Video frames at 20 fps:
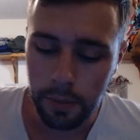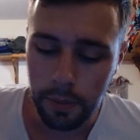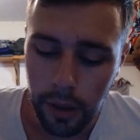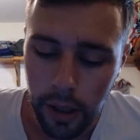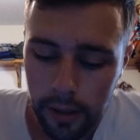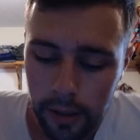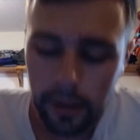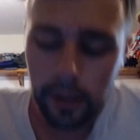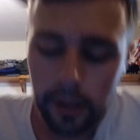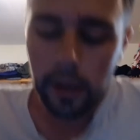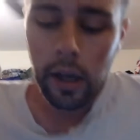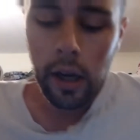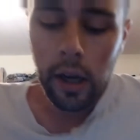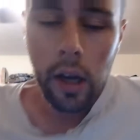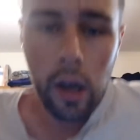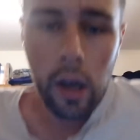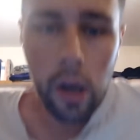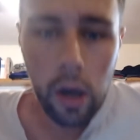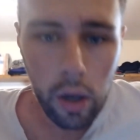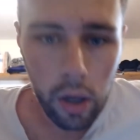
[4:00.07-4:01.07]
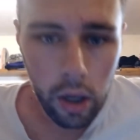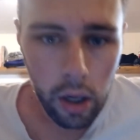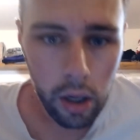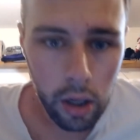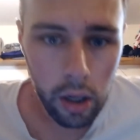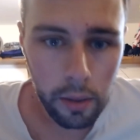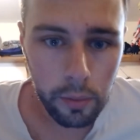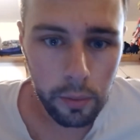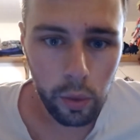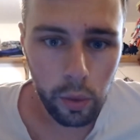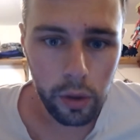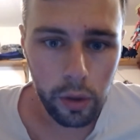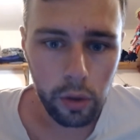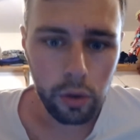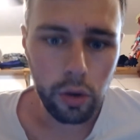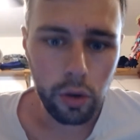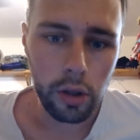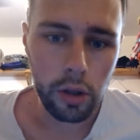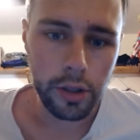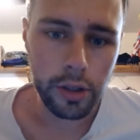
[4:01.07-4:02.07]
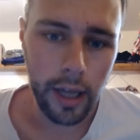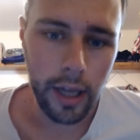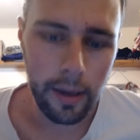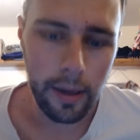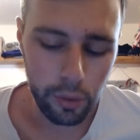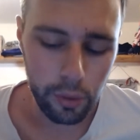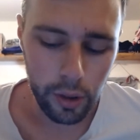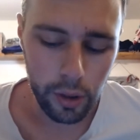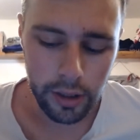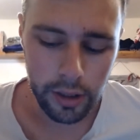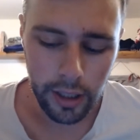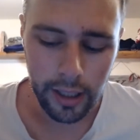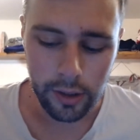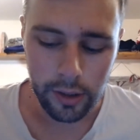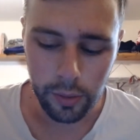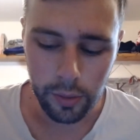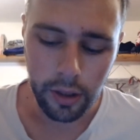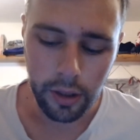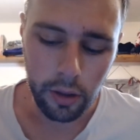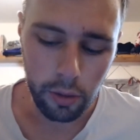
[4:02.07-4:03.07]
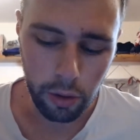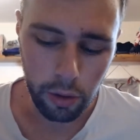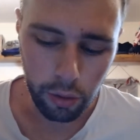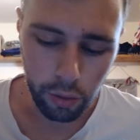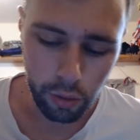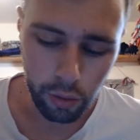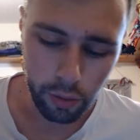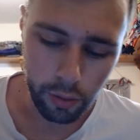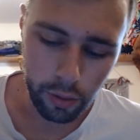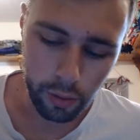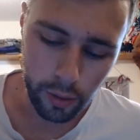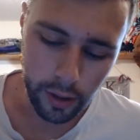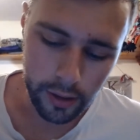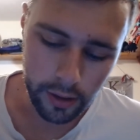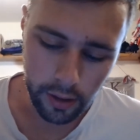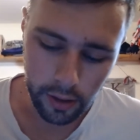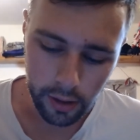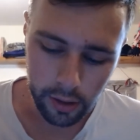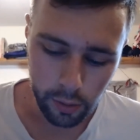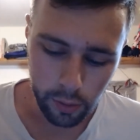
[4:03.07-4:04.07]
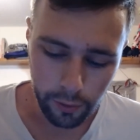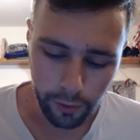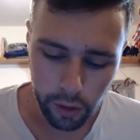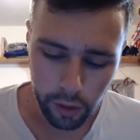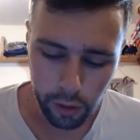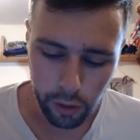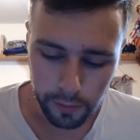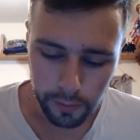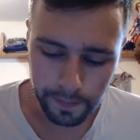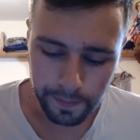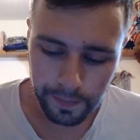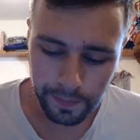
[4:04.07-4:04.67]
But we'll cross that bridge as we go through the rest of this review.